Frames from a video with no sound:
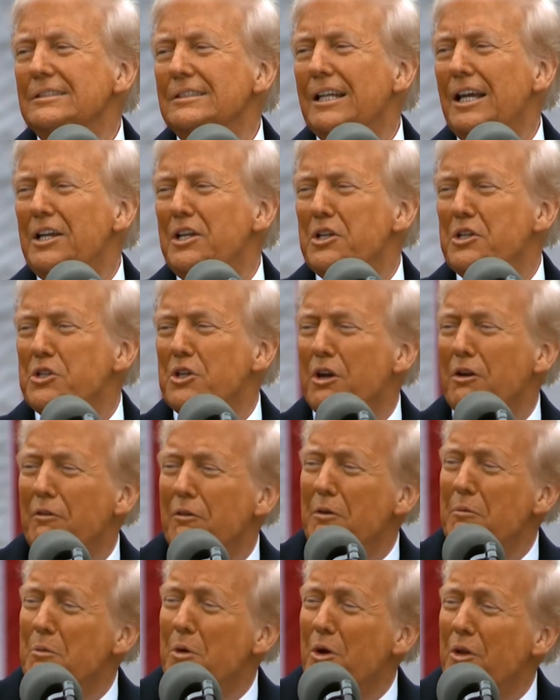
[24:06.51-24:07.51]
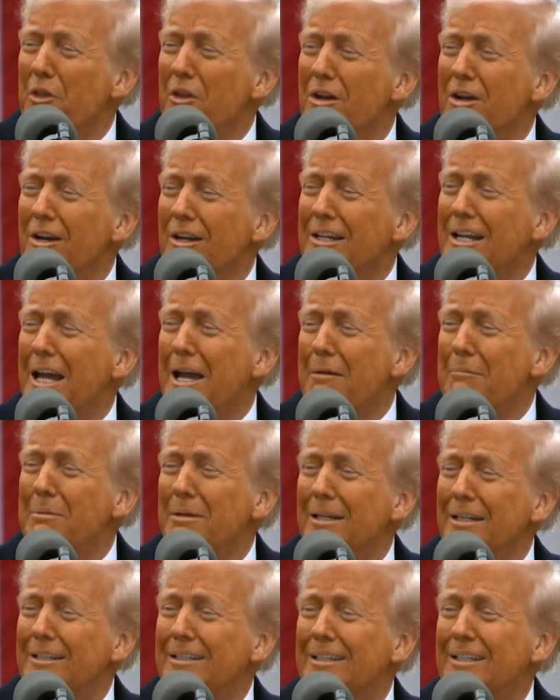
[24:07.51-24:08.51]
They deserve it more than our
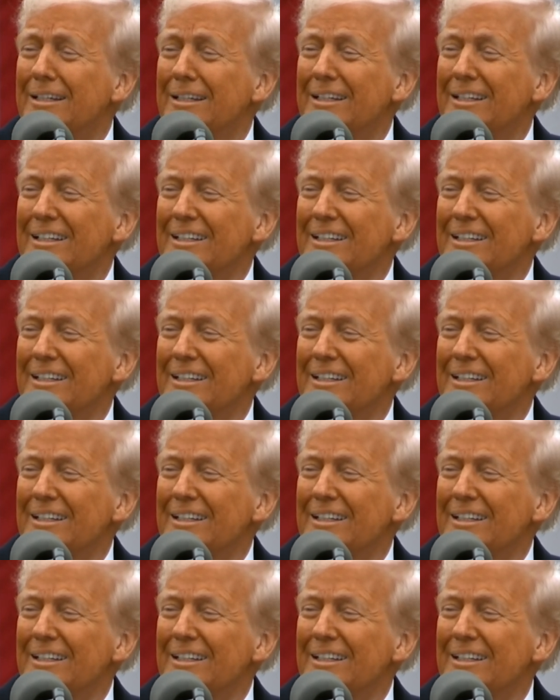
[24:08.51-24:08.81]
cabinet.